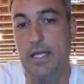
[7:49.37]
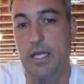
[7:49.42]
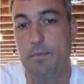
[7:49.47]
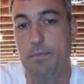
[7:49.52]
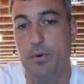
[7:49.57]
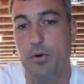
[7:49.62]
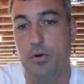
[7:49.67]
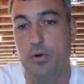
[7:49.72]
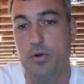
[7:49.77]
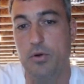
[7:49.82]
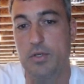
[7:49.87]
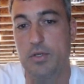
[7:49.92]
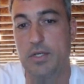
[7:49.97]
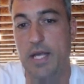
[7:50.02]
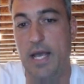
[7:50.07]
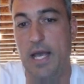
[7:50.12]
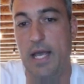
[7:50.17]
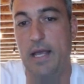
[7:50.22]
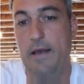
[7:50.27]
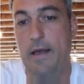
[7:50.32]
per
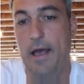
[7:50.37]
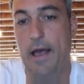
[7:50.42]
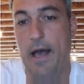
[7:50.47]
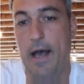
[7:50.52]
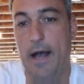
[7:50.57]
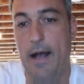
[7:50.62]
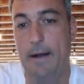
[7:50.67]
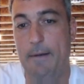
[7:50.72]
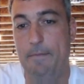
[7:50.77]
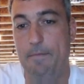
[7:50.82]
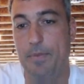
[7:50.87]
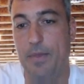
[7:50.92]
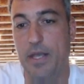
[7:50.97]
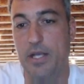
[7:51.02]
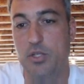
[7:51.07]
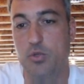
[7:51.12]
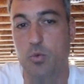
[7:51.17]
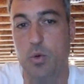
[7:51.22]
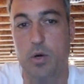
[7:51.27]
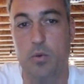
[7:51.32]
day
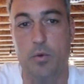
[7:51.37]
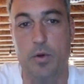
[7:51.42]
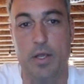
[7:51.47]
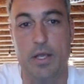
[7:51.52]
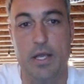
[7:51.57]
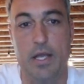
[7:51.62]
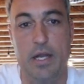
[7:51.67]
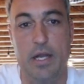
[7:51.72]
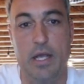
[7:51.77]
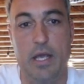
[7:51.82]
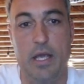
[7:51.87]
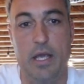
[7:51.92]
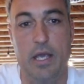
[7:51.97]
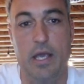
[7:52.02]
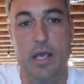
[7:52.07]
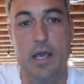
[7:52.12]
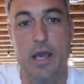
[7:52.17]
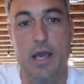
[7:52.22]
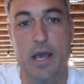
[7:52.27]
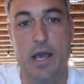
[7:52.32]
is what we're getting.
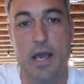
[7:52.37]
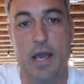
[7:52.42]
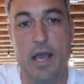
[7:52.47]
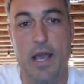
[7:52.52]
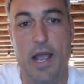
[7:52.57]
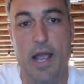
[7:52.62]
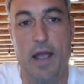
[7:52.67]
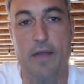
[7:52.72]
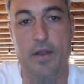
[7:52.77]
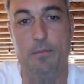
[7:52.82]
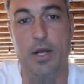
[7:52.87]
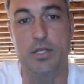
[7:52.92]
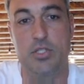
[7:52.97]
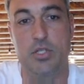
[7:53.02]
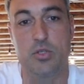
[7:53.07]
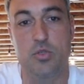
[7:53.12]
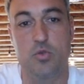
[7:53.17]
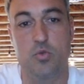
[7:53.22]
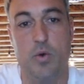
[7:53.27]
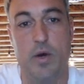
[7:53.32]
And then
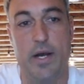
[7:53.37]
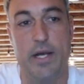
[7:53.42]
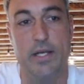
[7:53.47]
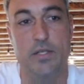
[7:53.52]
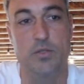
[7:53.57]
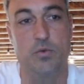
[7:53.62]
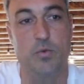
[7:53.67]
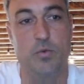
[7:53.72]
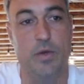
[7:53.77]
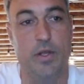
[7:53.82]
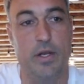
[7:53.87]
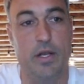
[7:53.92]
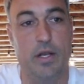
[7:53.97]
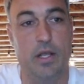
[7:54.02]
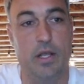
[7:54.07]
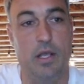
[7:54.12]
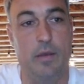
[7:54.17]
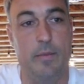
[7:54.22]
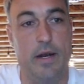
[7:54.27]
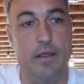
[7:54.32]
impressions wise, we're getting about
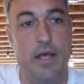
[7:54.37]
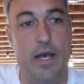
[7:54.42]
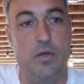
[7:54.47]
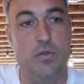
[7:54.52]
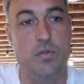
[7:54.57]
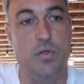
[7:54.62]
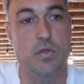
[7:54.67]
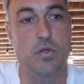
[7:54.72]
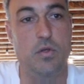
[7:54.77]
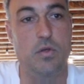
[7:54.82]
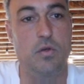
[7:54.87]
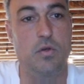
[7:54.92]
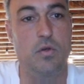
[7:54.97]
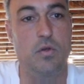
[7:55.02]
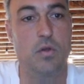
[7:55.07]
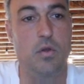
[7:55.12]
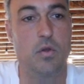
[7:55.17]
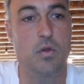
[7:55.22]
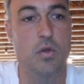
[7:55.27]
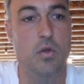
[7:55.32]
1,000
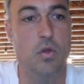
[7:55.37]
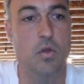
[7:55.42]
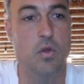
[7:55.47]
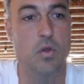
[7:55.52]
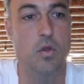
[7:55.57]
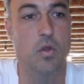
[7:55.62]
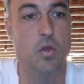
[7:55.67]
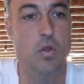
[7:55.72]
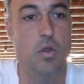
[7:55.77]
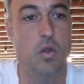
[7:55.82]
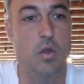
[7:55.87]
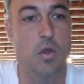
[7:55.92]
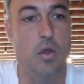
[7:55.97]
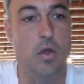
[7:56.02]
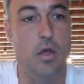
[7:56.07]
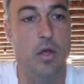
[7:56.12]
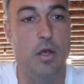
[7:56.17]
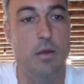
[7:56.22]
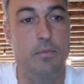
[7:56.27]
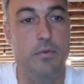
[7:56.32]

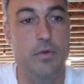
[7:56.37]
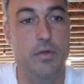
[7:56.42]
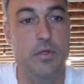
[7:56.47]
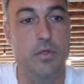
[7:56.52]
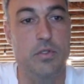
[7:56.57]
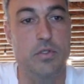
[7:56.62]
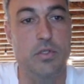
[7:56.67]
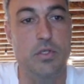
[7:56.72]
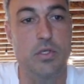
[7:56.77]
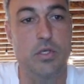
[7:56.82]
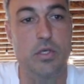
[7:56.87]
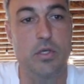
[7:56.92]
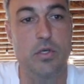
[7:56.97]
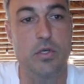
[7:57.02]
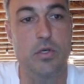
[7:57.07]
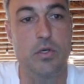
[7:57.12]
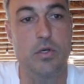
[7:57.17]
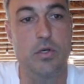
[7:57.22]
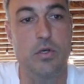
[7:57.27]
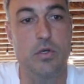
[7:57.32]
plus
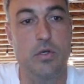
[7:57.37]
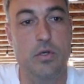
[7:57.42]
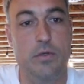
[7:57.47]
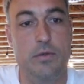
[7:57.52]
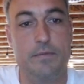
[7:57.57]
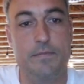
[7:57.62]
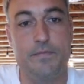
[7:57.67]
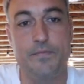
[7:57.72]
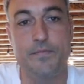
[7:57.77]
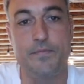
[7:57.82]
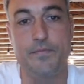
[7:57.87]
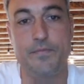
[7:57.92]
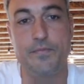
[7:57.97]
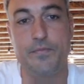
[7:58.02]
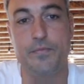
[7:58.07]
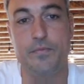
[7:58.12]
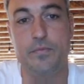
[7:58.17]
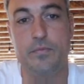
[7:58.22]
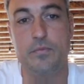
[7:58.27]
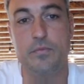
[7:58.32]
here.
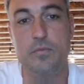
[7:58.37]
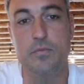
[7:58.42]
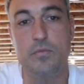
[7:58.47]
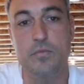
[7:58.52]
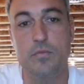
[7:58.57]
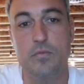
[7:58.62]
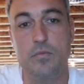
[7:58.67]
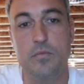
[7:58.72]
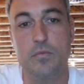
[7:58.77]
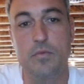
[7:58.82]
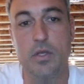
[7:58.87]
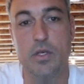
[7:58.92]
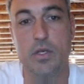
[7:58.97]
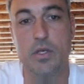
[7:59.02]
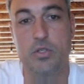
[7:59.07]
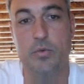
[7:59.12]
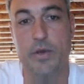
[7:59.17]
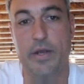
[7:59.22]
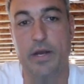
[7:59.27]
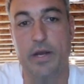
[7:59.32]
So we're getting
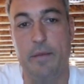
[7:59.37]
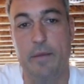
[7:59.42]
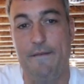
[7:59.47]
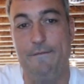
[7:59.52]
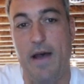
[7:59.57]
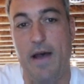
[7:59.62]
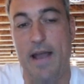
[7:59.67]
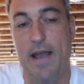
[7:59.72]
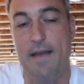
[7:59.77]
about 5,000